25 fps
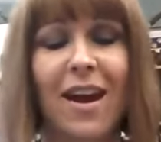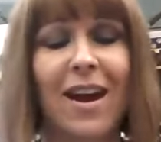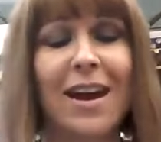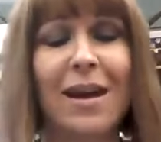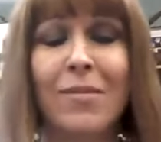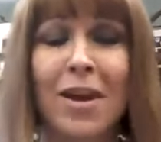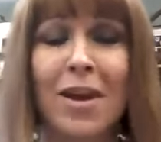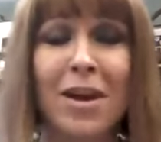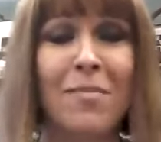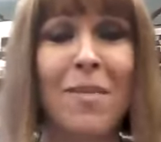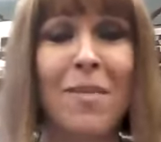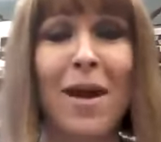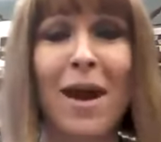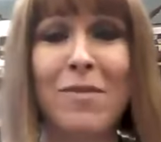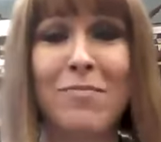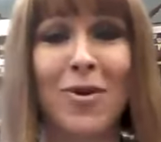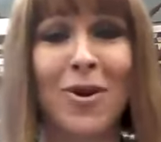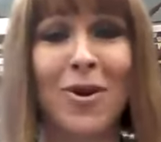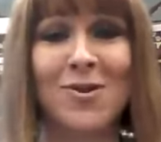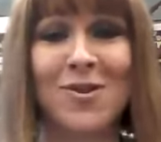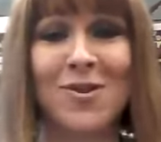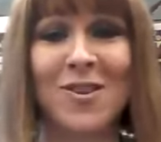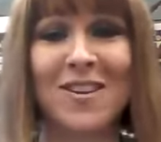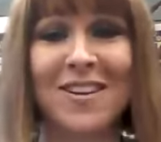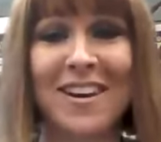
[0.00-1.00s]
And I'm not a
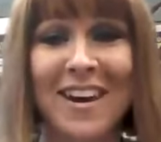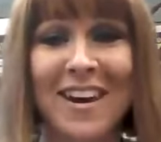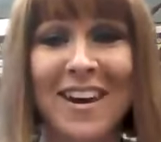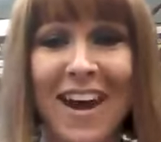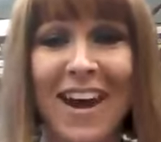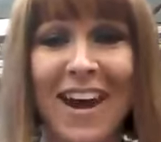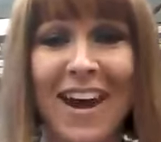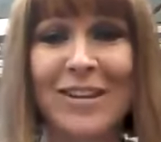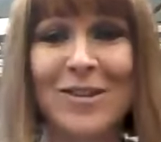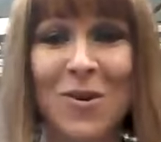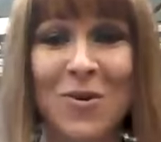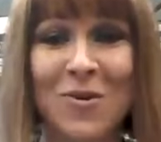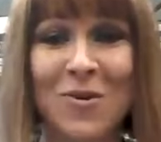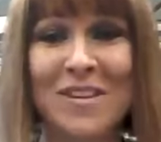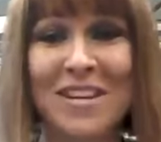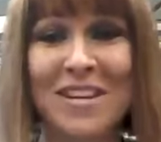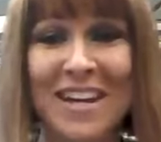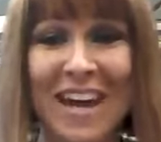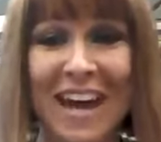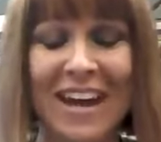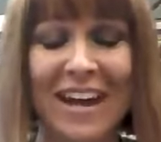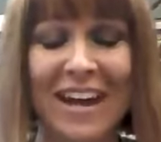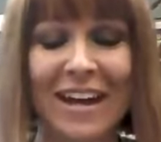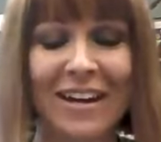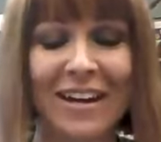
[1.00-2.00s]
math person, and I
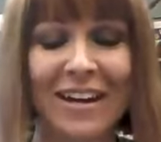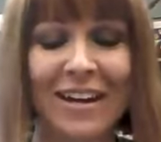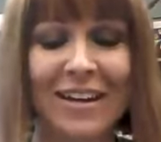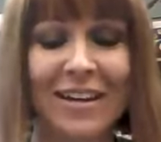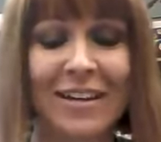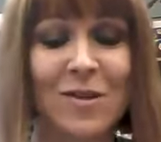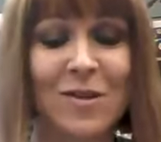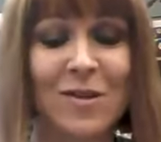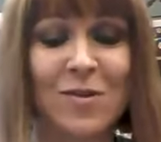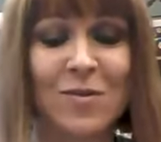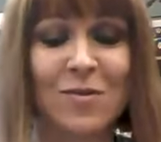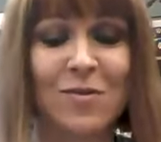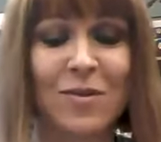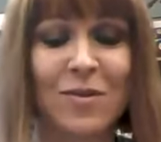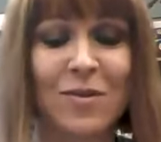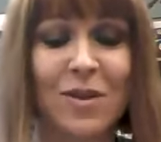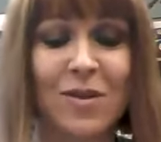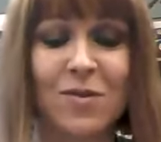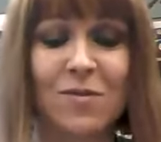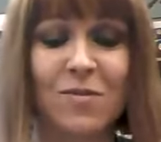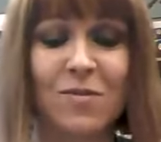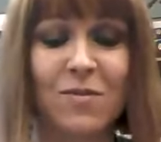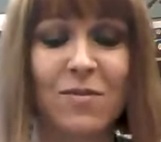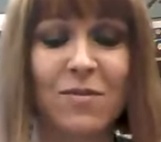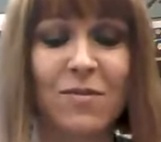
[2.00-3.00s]
totally get it, and
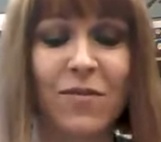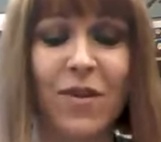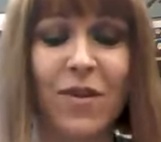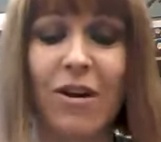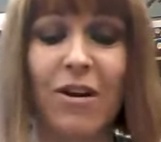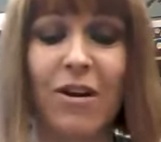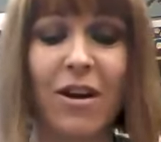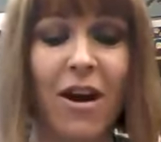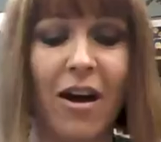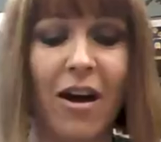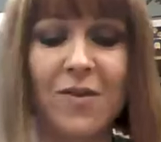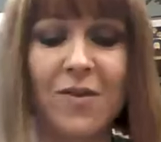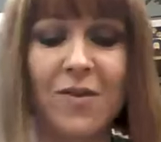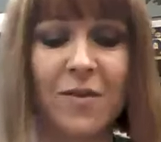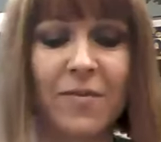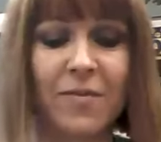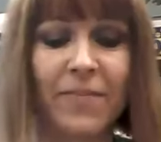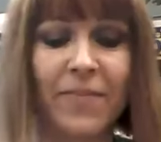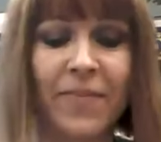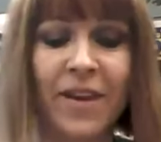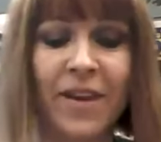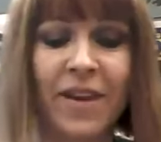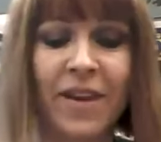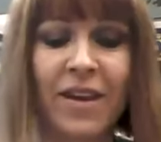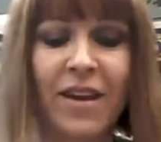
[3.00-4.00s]
it's very
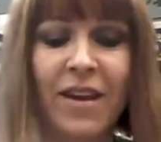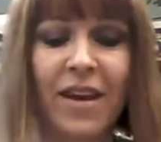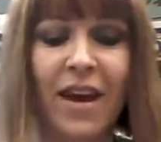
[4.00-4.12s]
awesome.